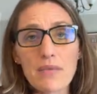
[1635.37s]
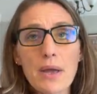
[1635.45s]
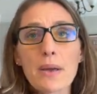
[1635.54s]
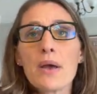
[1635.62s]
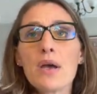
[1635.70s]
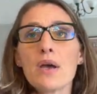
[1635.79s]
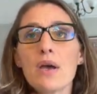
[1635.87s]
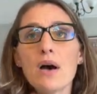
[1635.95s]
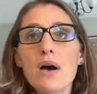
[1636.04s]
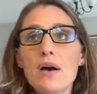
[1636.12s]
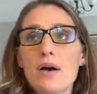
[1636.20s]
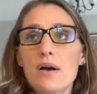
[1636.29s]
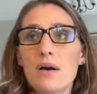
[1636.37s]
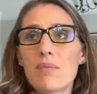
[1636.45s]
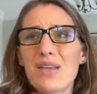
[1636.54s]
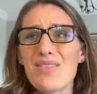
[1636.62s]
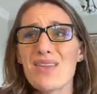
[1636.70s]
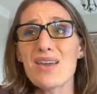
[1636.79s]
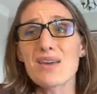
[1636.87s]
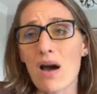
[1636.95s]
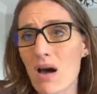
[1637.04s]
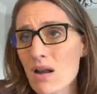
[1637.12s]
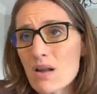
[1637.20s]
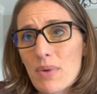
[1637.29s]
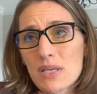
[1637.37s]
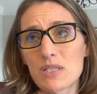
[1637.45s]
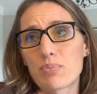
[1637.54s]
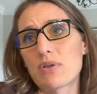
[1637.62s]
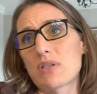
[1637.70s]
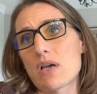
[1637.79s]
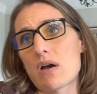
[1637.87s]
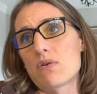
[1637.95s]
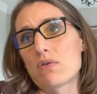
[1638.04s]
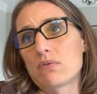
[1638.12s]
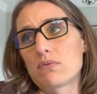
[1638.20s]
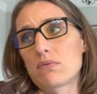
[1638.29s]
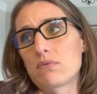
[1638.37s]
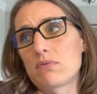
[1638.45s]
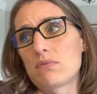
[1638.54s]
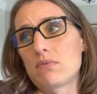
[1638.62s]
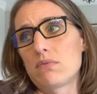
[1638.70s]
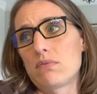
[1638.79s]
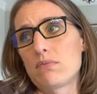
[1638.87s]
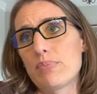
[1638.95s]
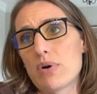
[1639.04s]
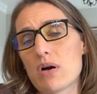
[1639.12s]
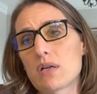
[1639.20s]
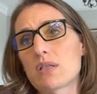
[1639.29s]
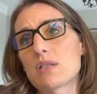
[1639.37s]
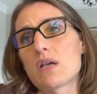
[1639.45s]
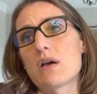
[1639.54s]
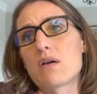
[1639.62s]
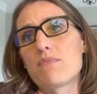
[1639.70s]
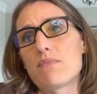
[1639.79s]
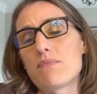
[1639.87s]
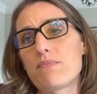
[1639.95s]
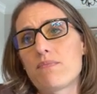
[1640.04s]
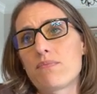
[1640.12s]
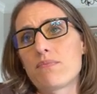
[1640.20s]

Like um, The Economist puts out books. Um,